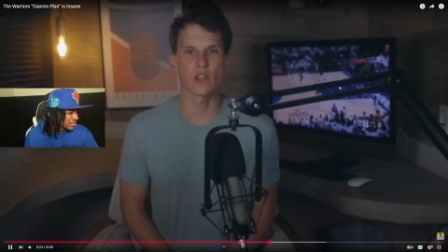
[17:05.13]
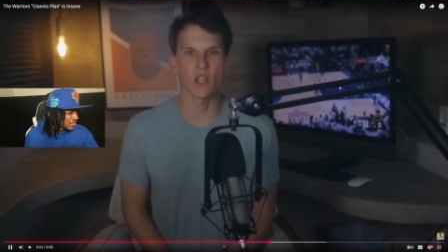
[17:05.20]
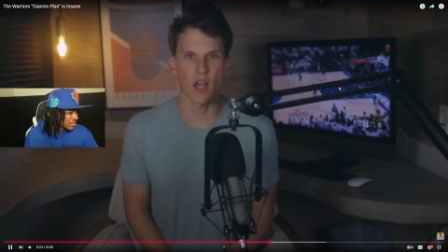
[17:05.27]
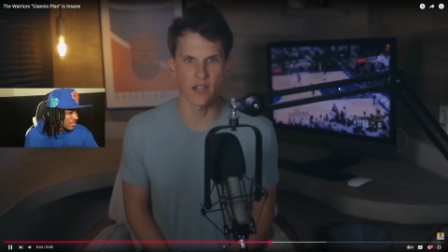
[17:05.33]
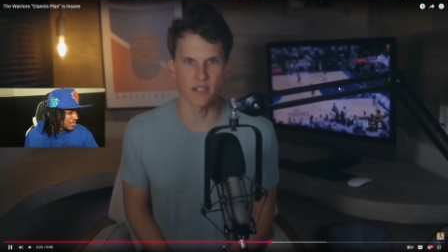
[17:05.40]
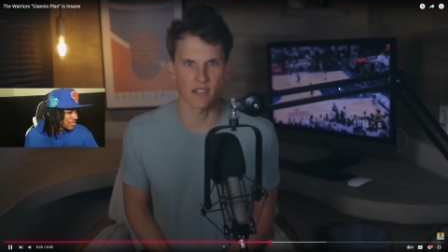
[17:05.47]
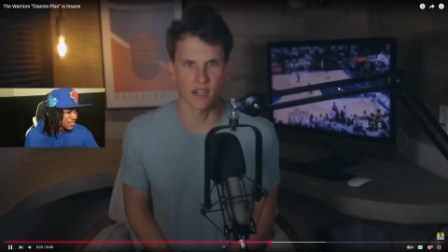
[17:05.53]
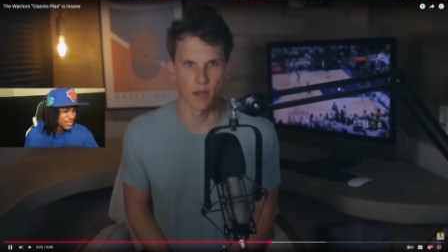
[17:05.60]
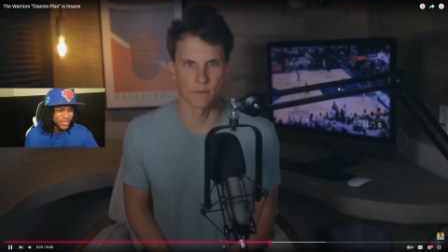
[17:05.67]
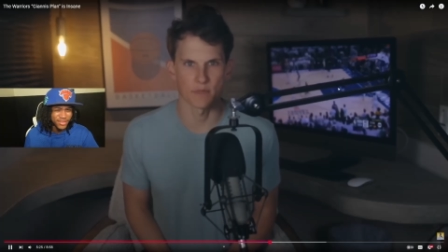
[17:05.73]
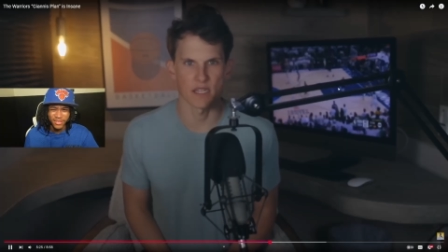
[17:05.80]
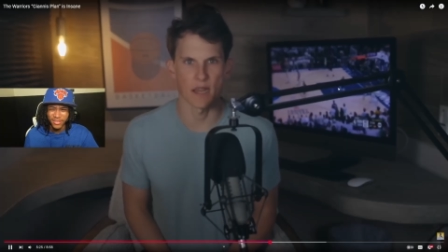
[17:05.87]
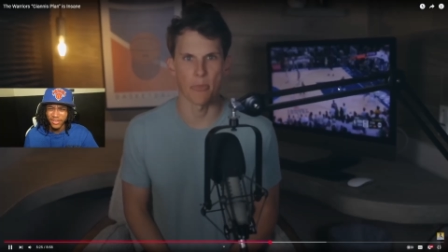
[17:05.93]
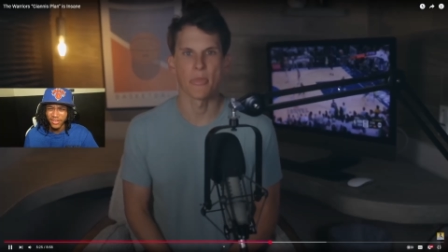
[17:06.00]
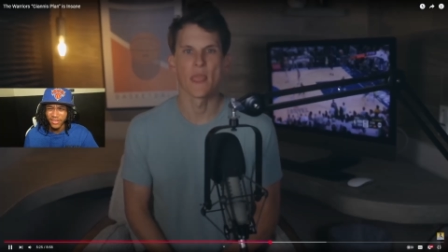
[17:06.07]
Giannis
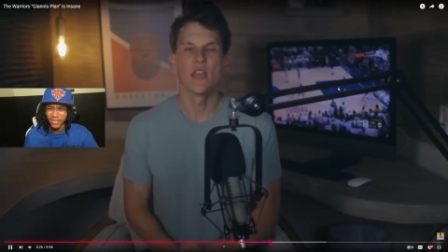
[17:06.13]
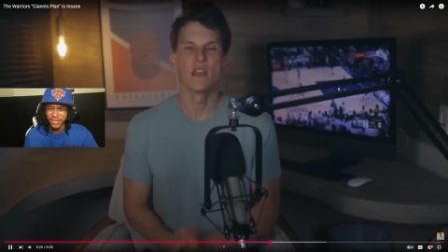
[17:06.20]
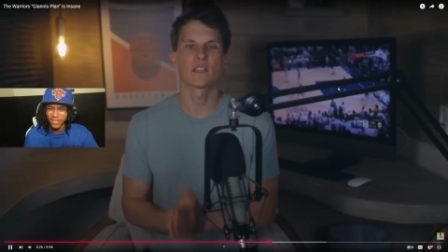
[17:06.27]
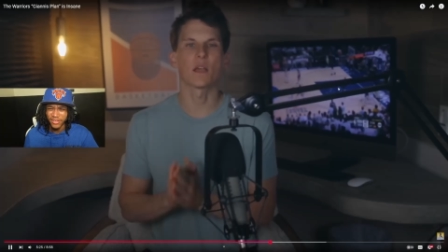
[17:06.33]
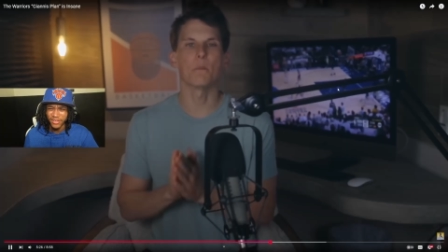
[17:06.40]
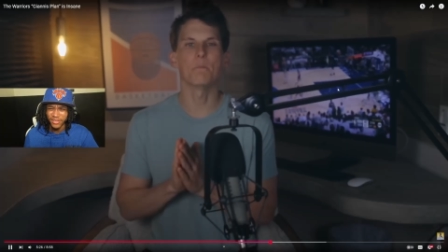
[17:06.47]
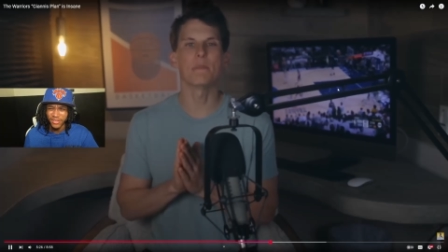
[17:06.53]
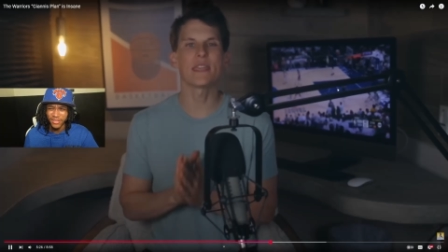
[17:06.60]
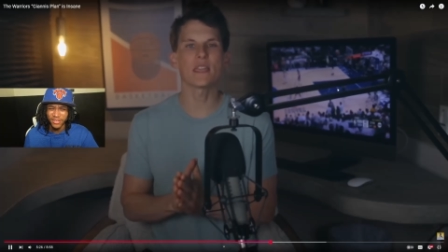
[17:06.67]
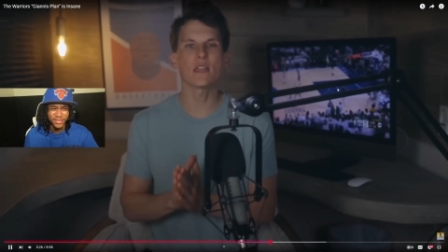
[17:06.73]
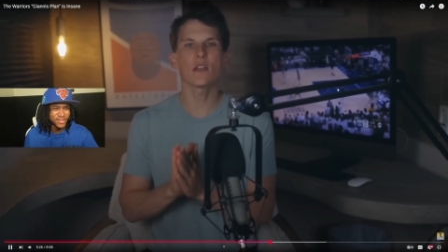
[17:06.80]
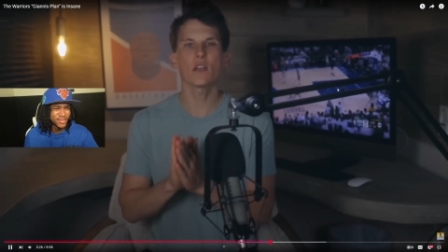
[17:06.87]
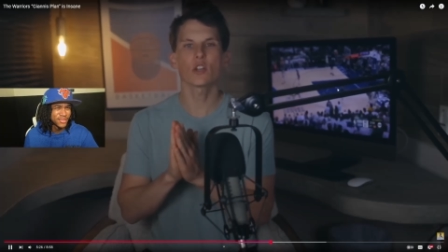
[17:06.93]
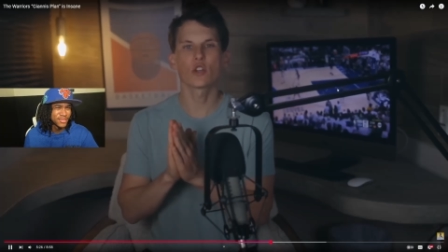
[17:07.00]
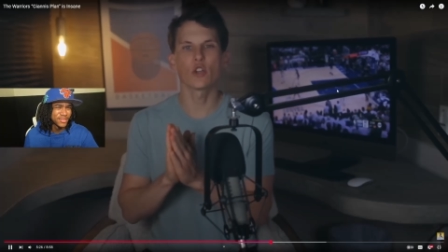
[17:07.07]
comes in.
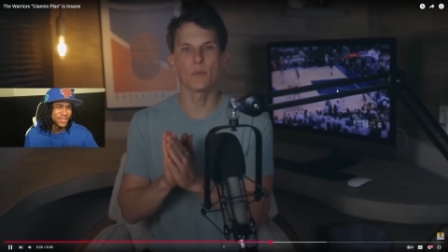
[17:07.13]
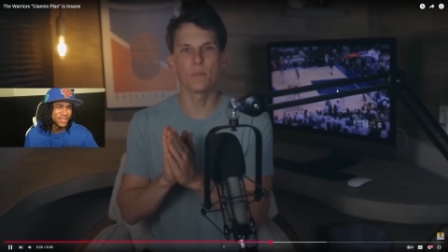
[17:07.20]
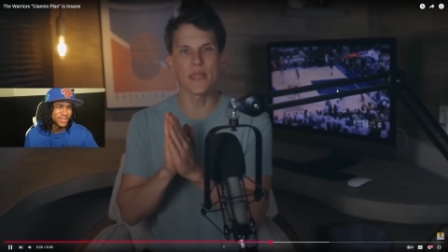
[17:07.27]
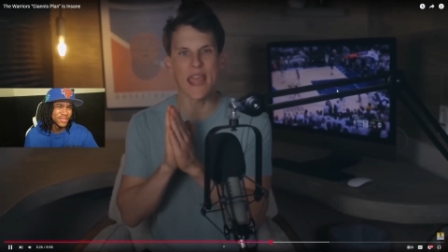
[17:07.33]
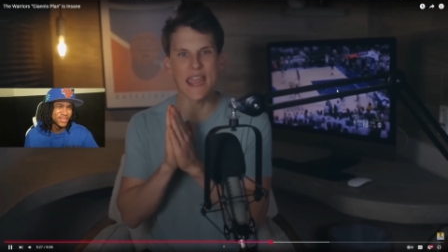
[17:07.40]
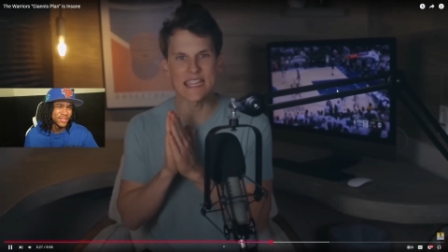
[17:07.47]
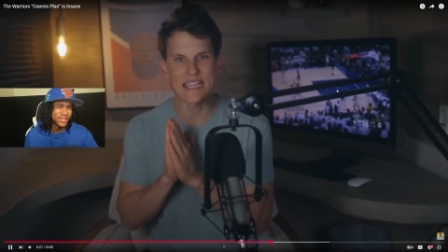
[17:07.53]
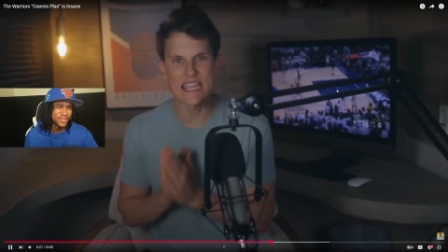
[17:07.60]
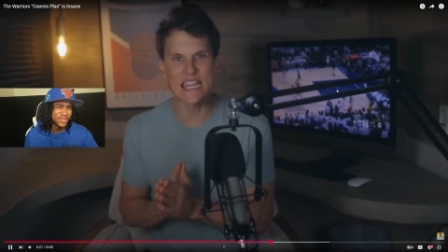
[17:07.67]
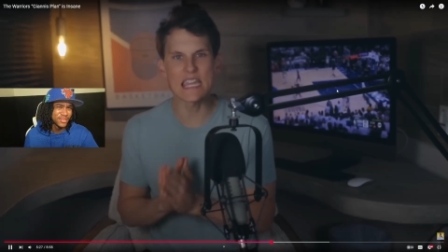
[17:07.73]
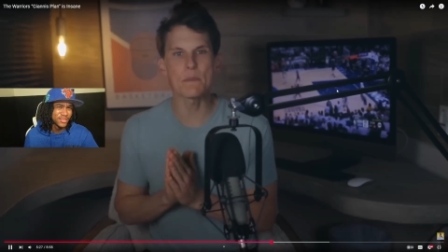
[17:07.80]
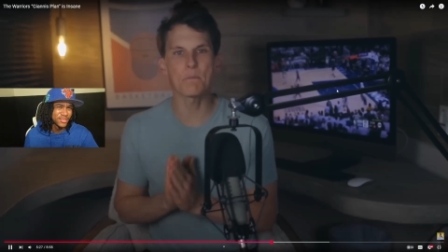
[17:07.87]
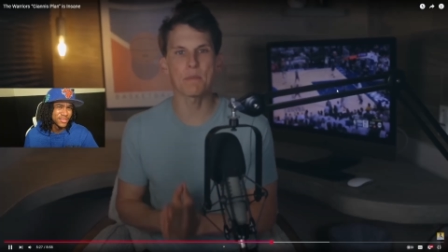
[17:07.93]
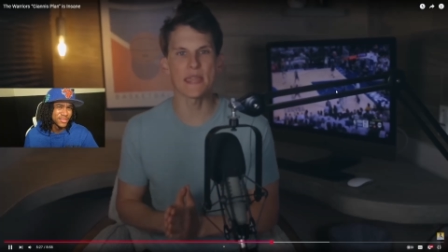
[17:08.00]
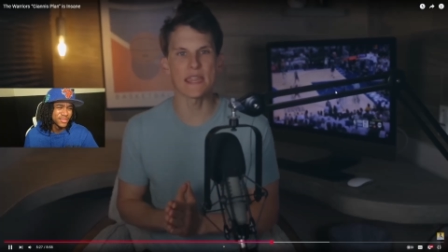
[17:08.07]
Kuminga could be a
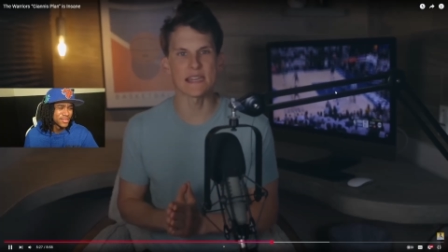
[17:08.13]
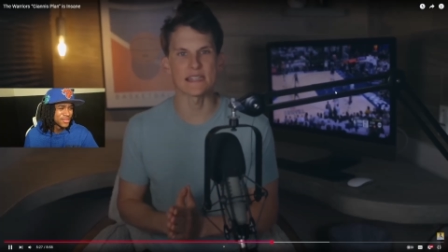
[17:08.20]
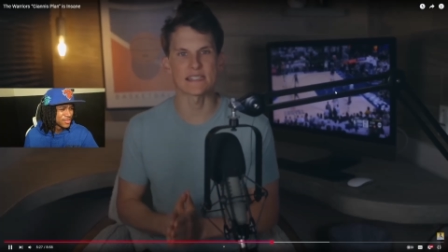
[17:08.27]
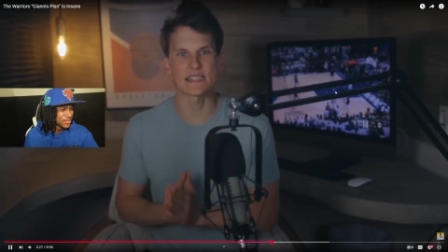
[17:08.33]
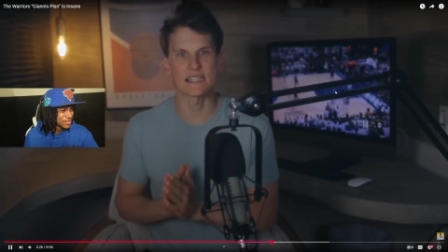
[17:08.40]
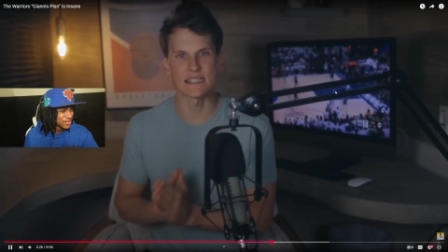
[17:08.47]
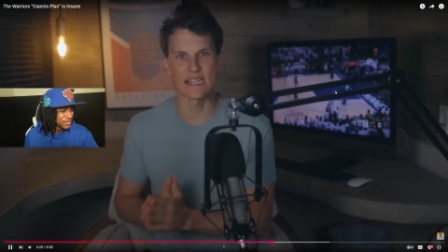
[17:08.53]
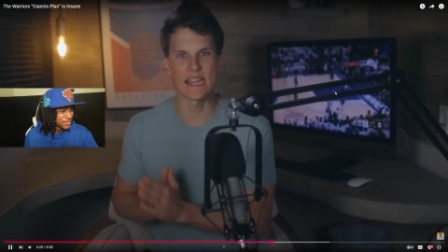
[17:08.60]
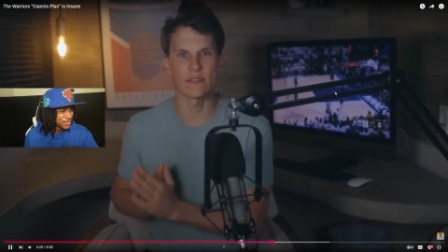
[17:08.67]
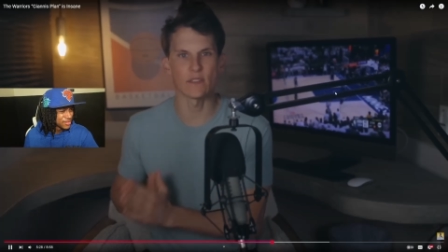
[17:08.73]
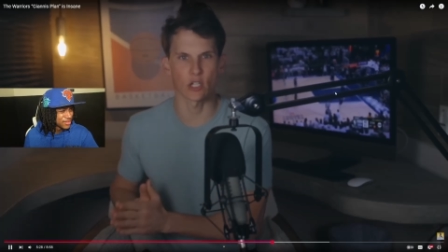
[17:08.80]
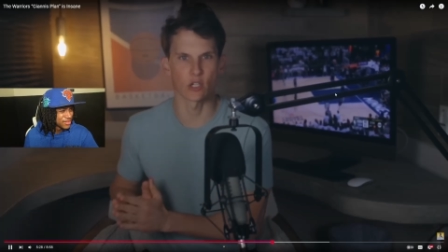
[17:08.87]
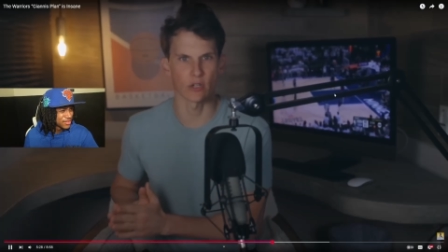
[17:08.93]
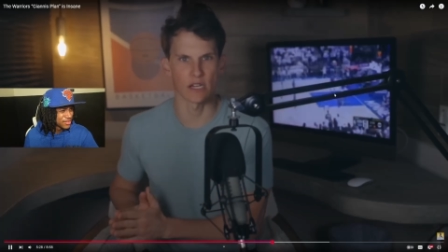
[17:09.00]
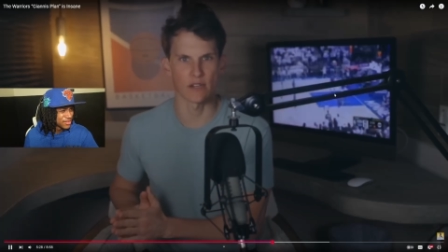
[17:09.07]
key piece to
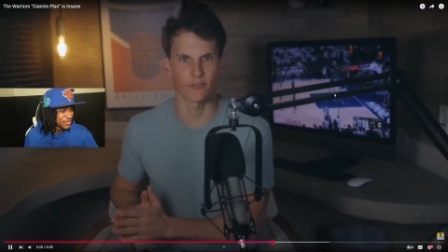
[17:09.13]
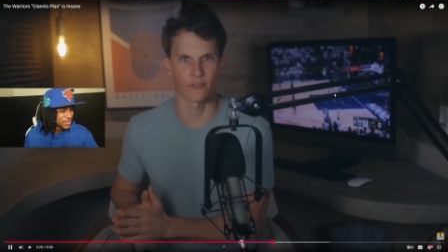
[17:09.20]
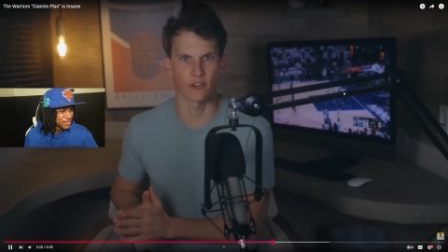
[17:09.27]
land the Greek